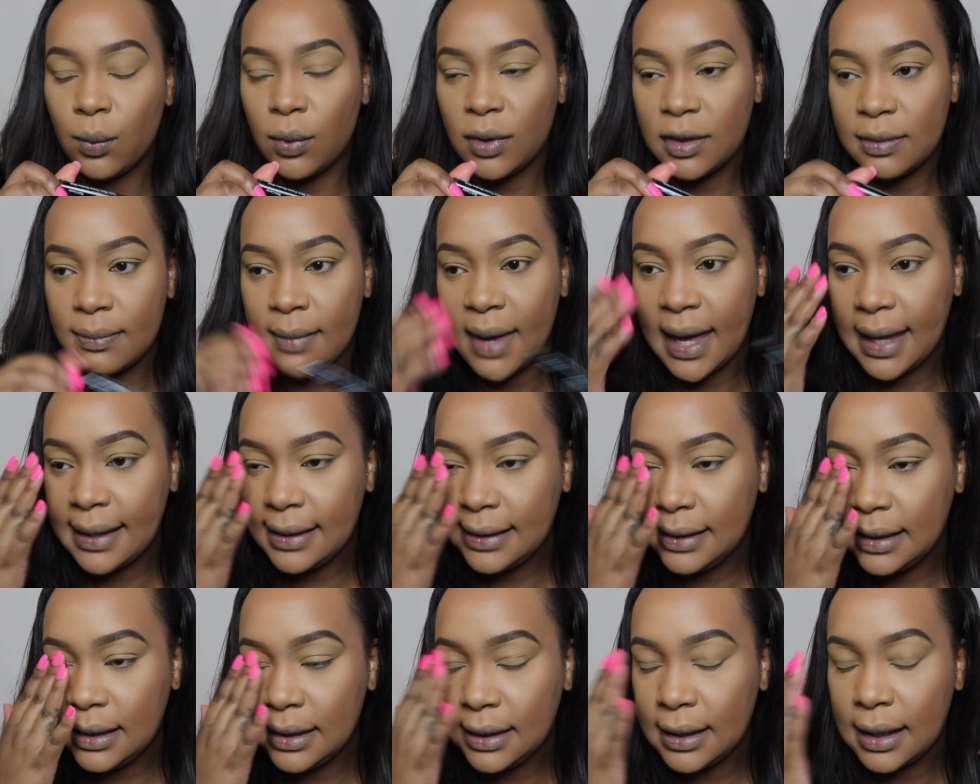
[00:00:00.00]
with my
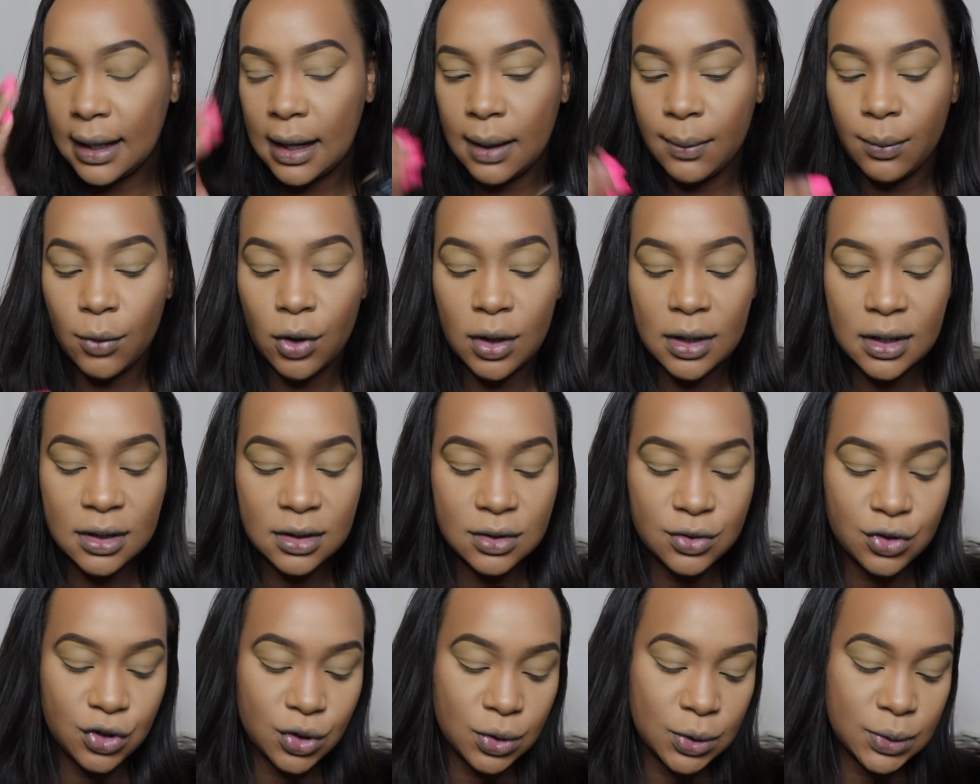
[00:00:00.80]
lid and I'm gonna
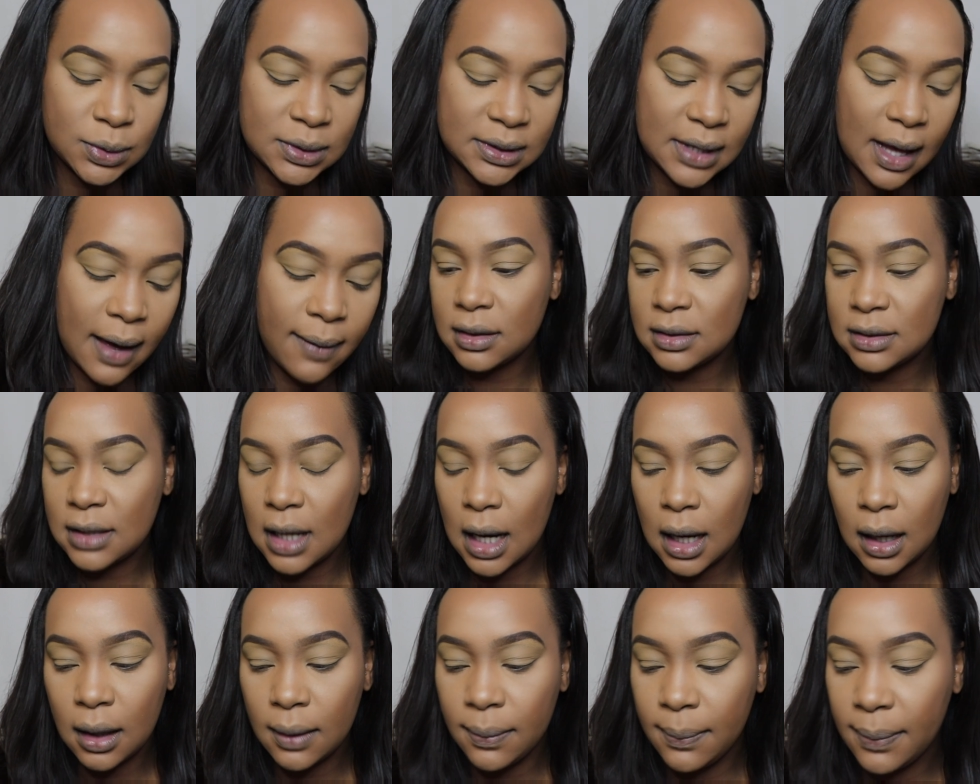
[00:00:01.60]
use a
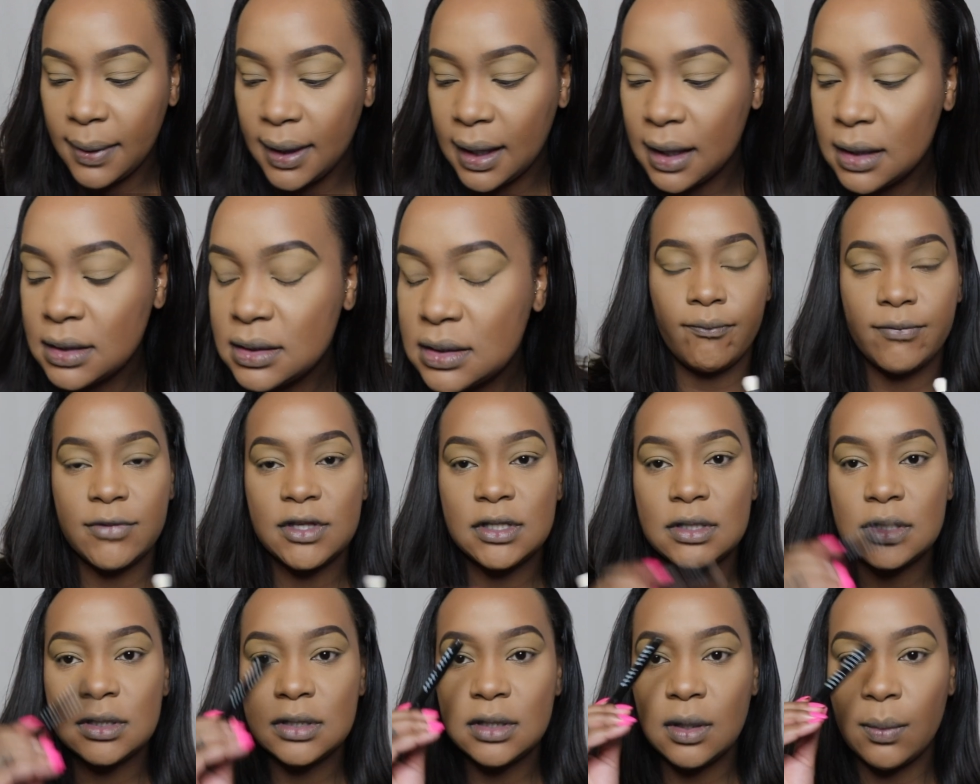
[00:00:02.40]
dark base.
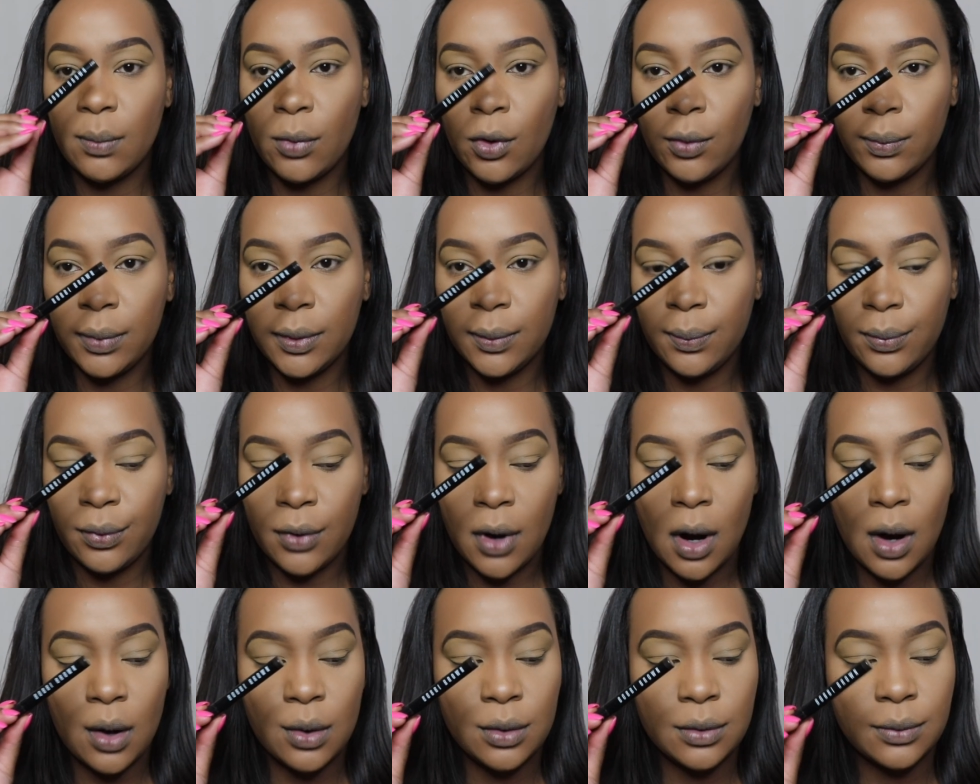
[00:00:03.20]
This is a Bobbi
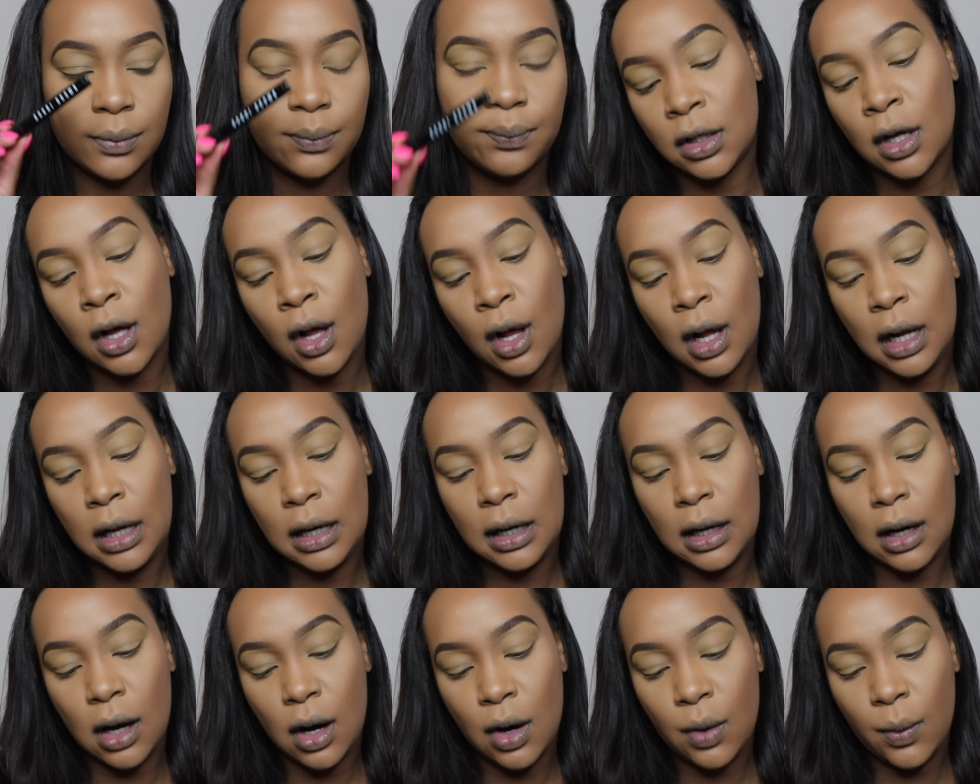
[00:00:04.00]
Brown
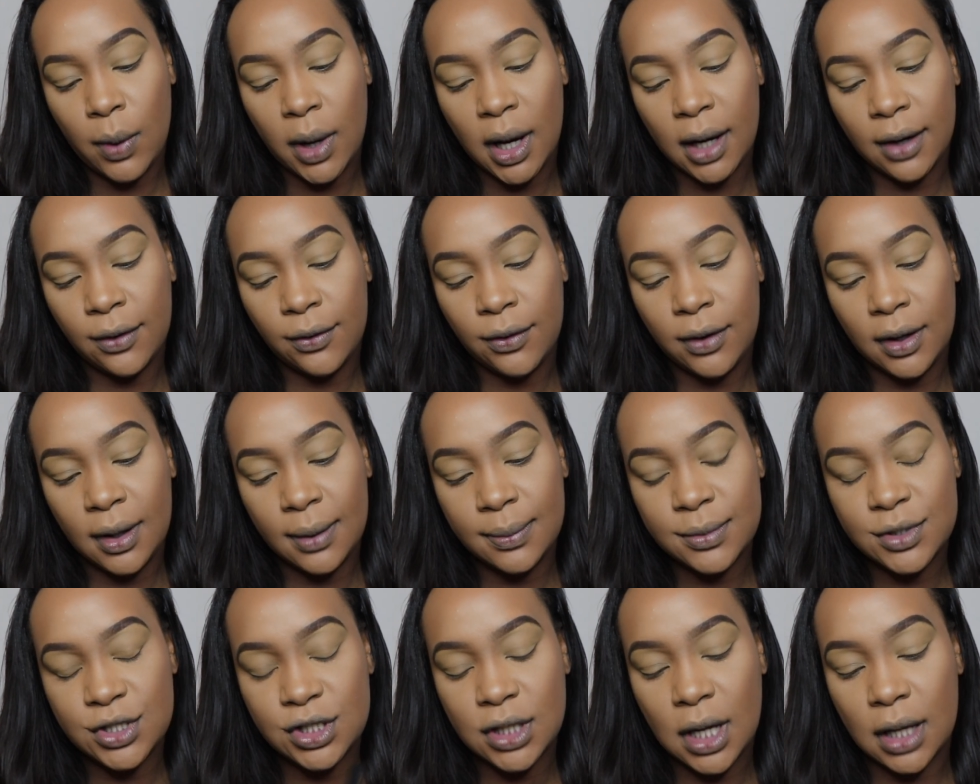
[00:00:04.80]
Longwear
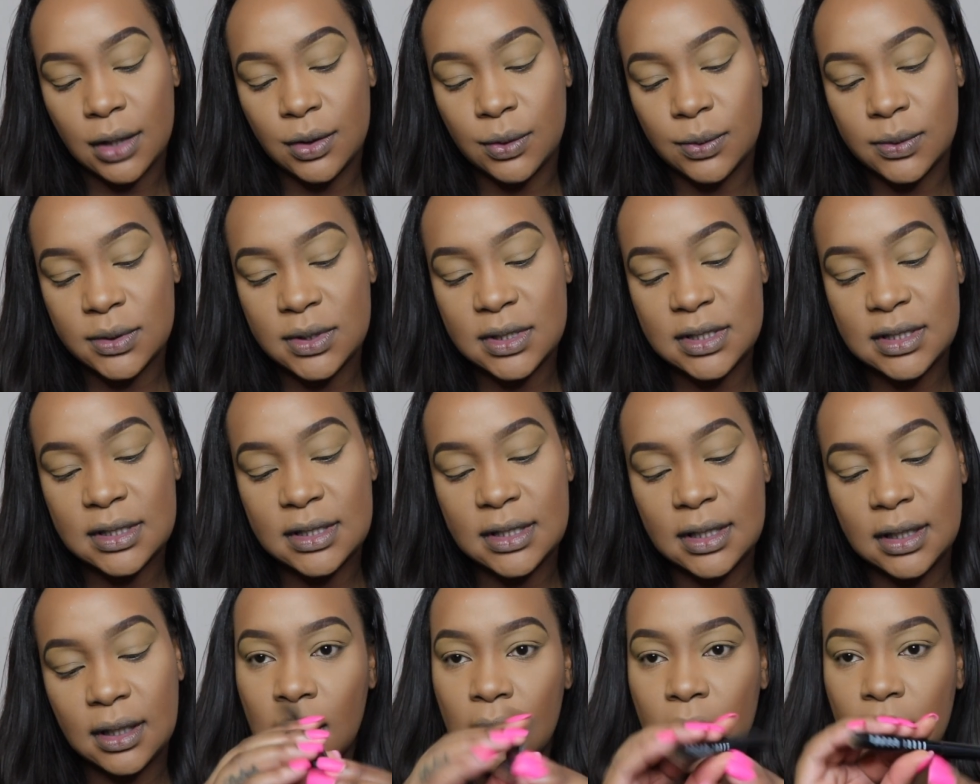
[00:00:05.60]
Cream Shadow
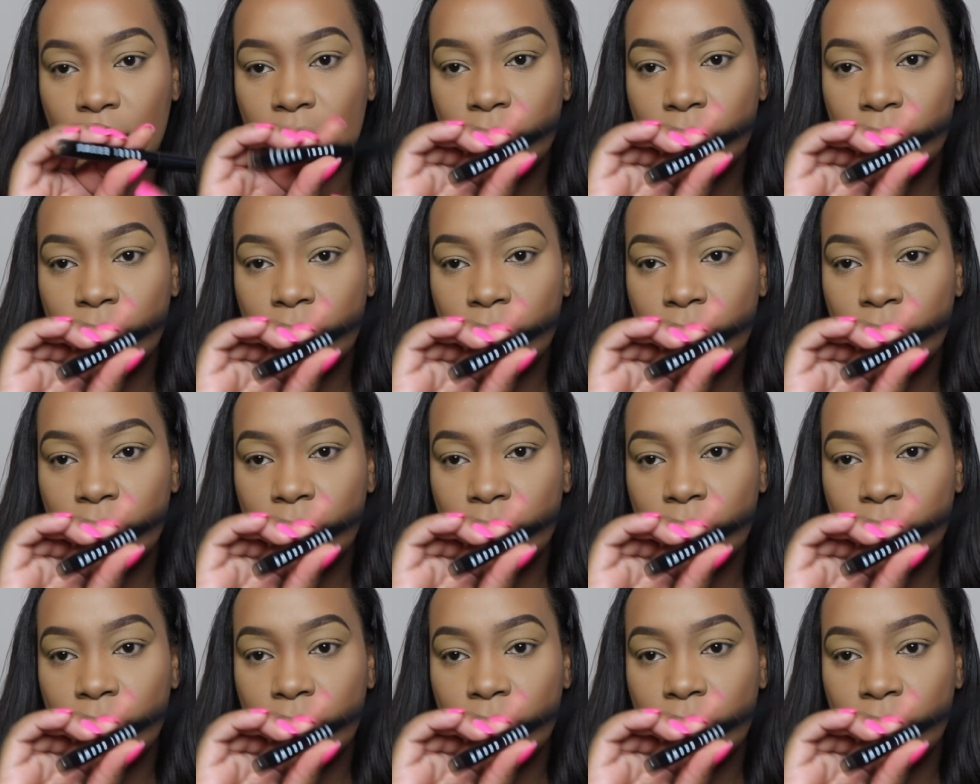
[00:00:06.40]
Stick.